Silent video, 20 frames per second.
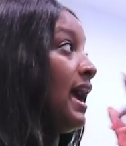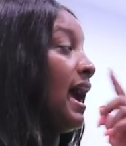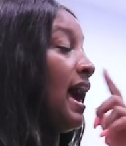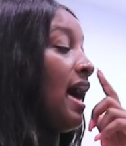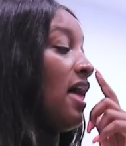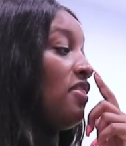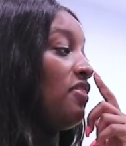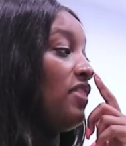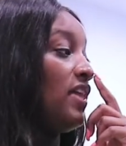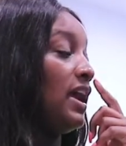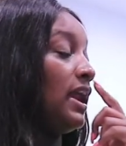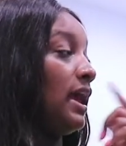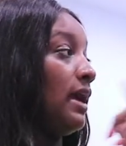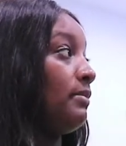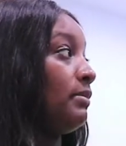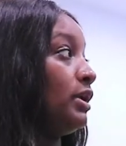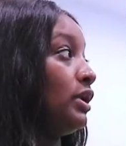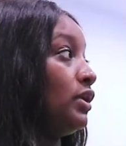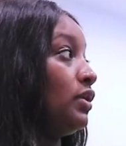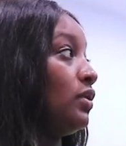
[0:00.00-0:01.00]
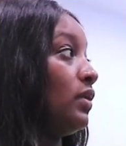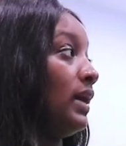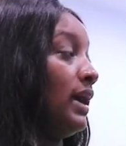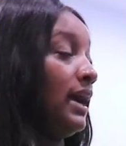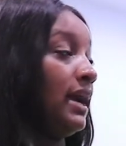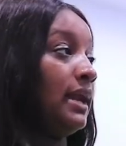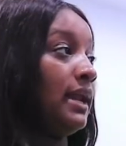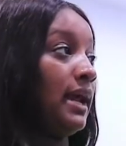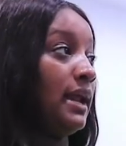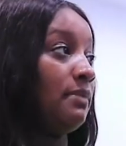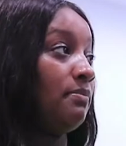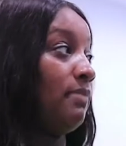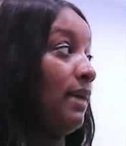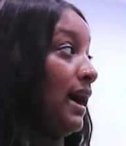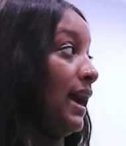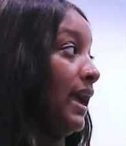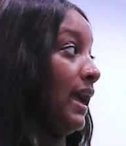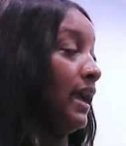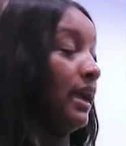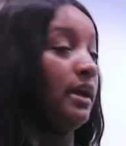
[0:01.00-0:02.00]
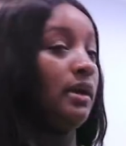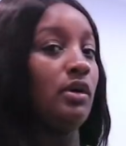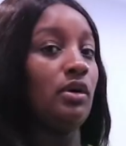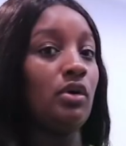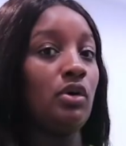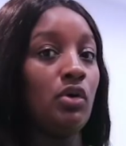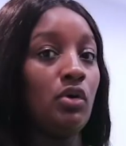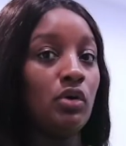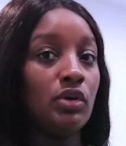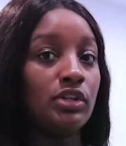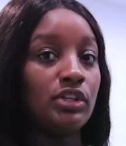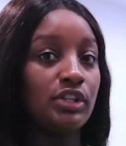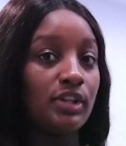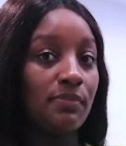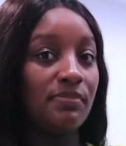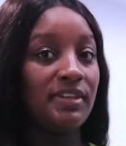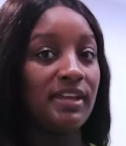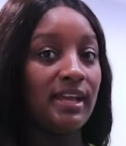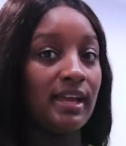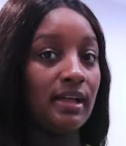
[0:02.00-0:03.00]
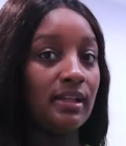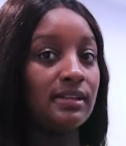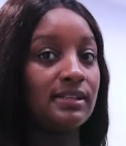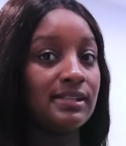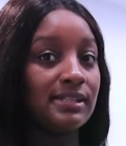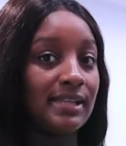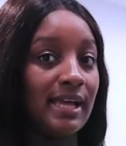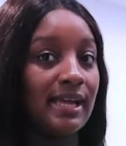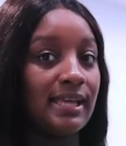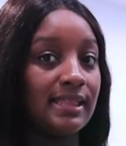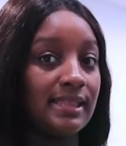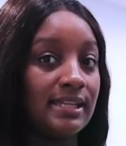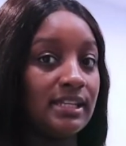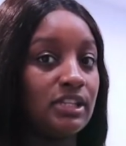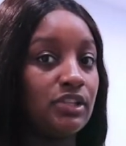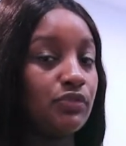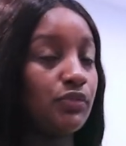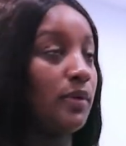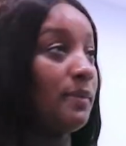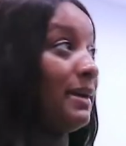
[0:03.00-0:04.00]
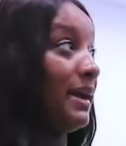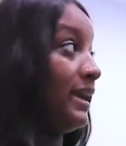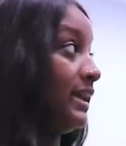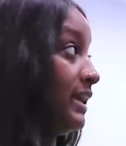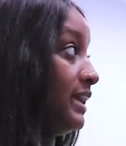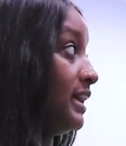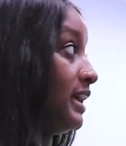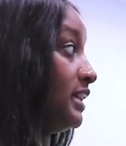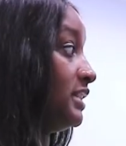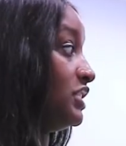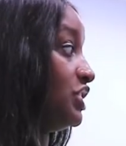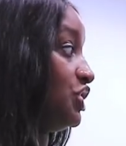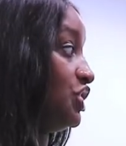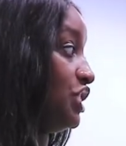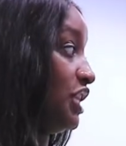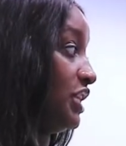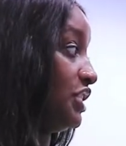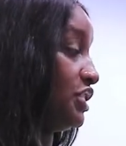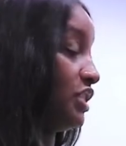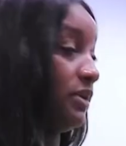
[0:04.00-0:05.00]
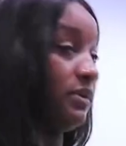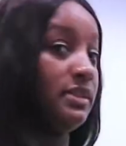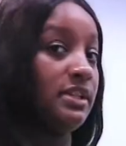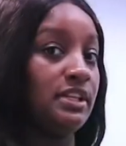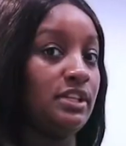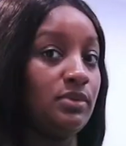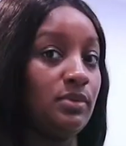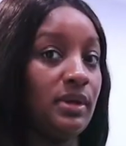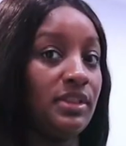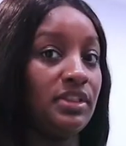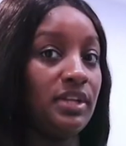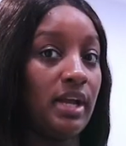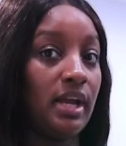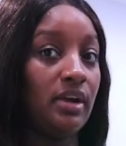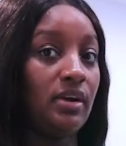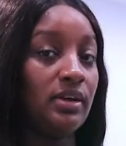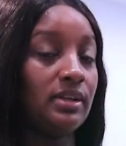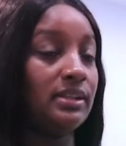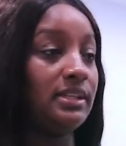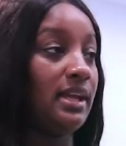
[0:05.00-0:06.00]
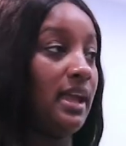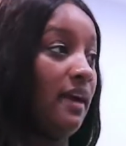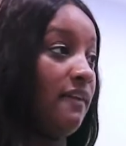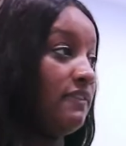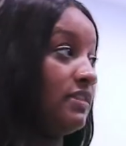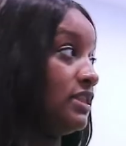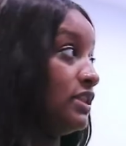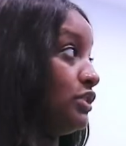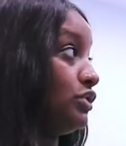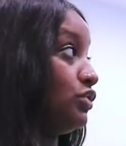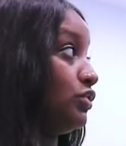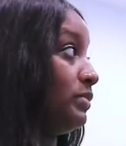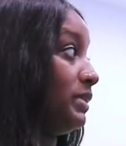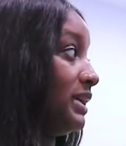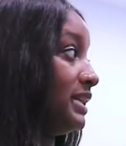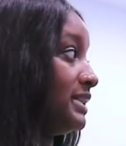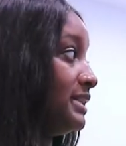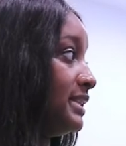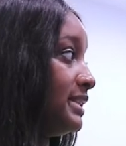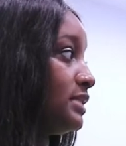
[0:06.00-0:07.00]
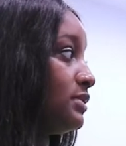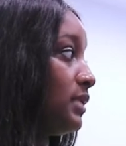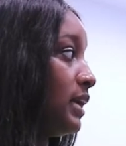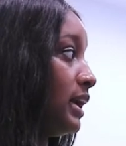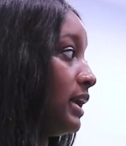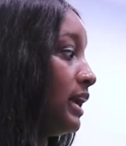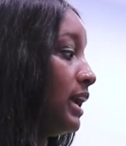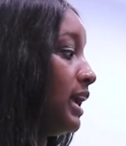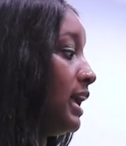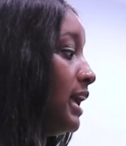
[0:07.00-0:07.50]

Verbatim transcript: And then I'm going to go ahead and buy something else like this from Ikea to change out this one that I currently have in this room because this one